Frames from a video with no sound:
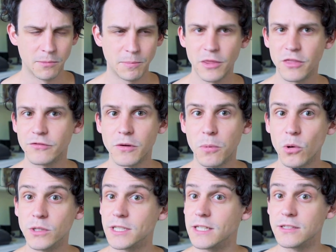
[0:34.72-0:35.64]
But the
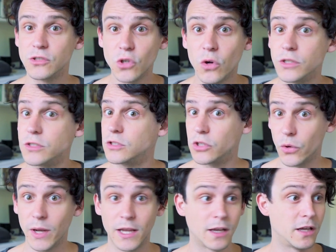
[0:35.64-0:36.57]
report is not
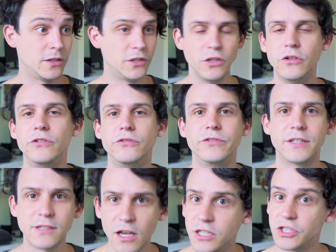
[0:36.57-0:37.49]
doing new
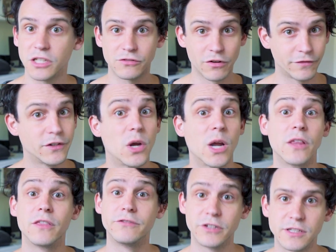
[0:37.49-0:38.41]
research, it's
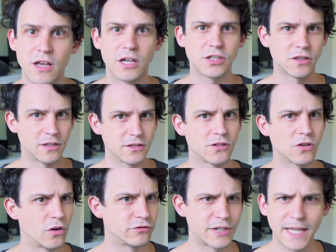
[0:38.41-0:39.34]
reviewing the research
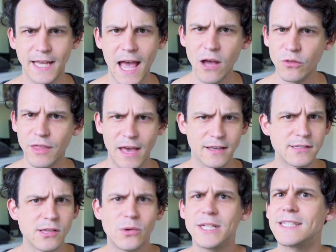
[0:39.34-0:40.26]
that's already out there,
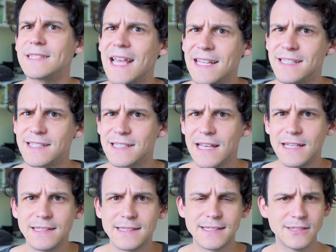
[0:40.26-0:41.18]
so in a sense
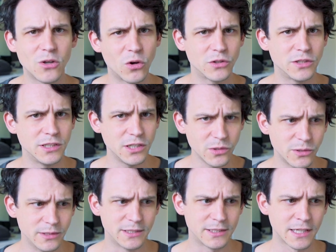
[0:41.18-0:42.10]
it's not
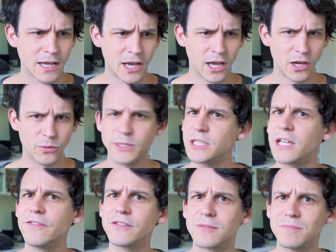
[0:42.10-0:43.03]
news, which
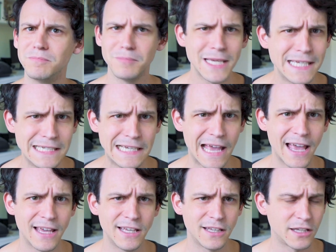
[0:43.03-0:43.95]
gives me
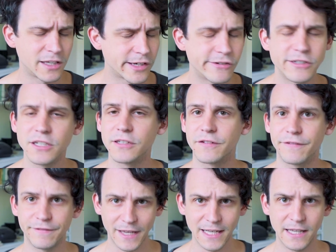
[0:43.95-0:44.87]
a curious
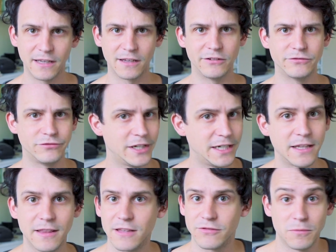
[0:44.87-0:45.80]
feeling
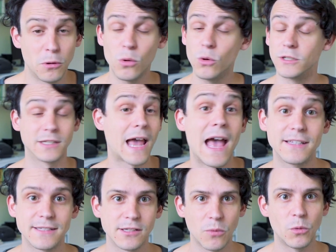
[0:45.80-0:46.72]
reading this report
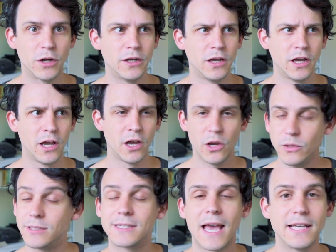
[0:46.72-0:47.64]
as someone
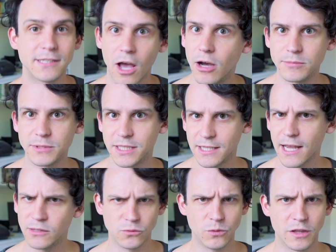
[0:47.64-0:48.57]
who stays up to
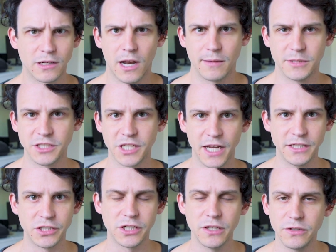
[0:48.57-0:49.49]
date with climate
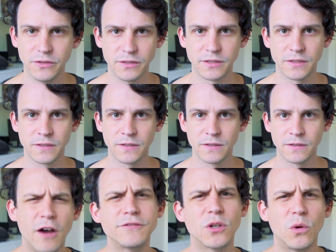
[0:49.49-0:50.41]
change news.
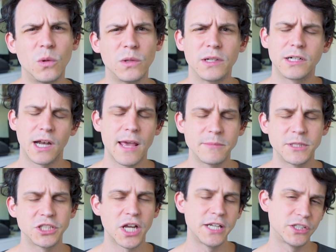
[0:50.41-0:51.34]
After all,
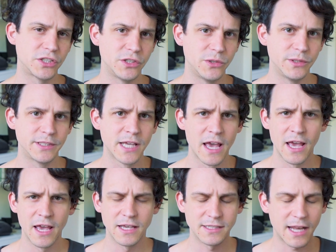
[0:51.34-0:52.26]
climate change news
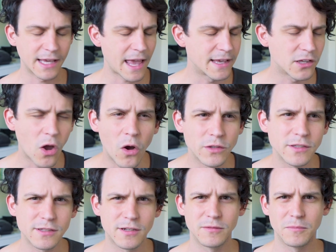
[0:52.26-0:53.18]
is like a
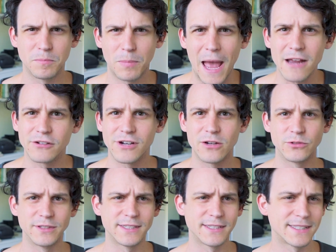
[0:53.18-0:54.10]
constant
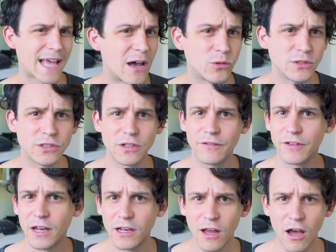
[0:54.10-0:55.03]
background sound of
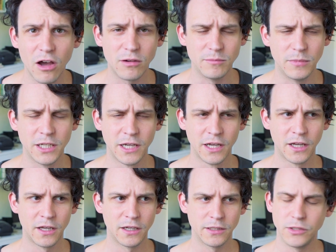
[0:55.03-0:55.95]
alarm,
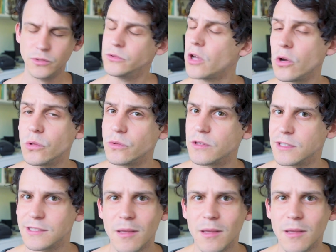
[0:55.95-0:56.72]
you know that